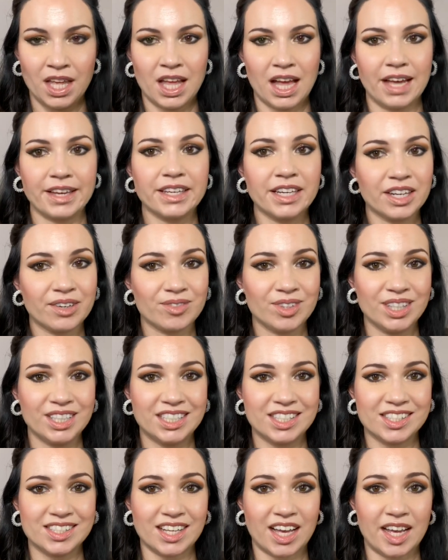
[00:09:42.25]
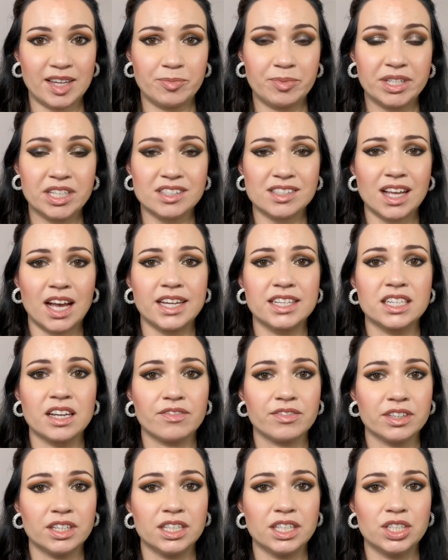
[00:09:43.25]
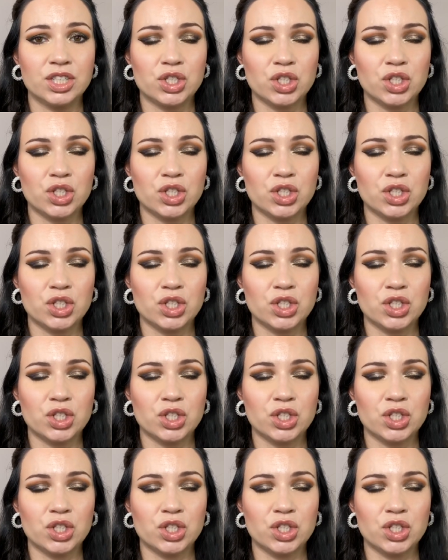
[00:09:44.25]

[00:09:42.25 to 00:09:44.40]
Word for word: I can't really decide because I definitely